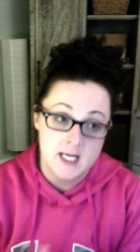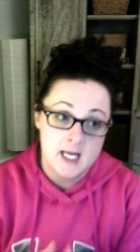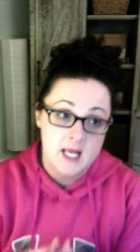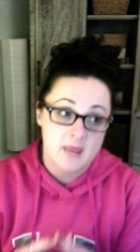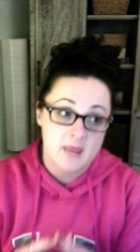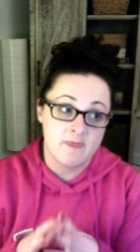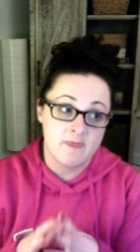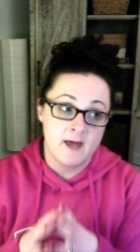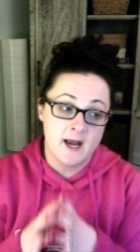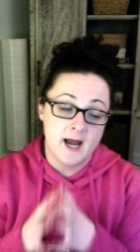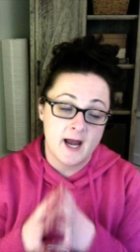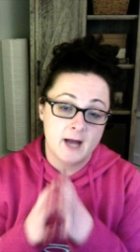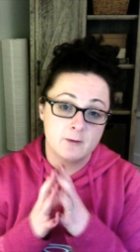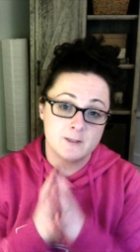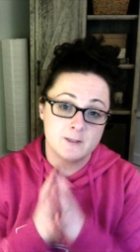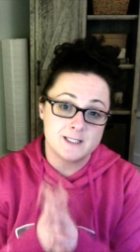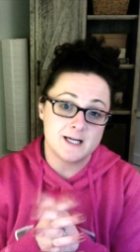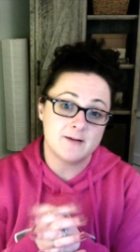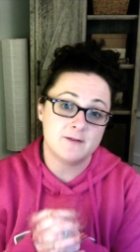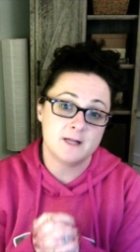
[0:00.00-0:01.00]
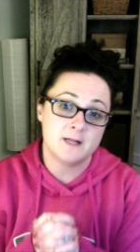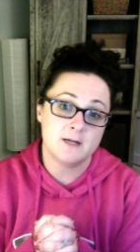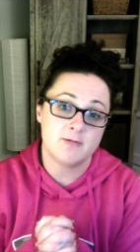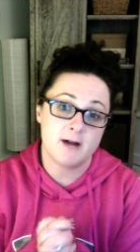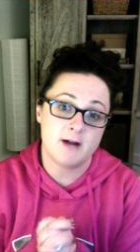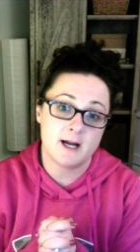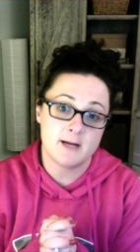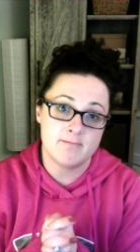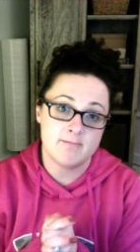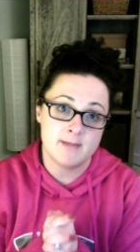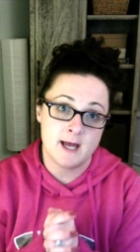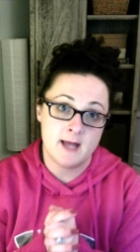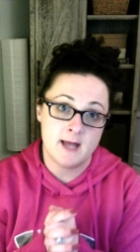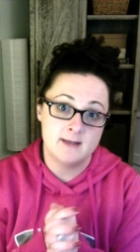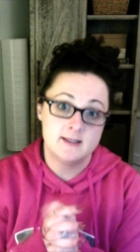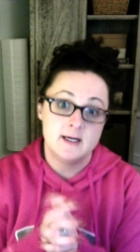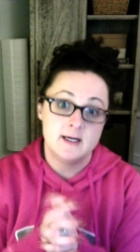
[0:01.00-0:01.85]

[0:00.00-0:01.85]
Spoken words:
then I would definitely recommend,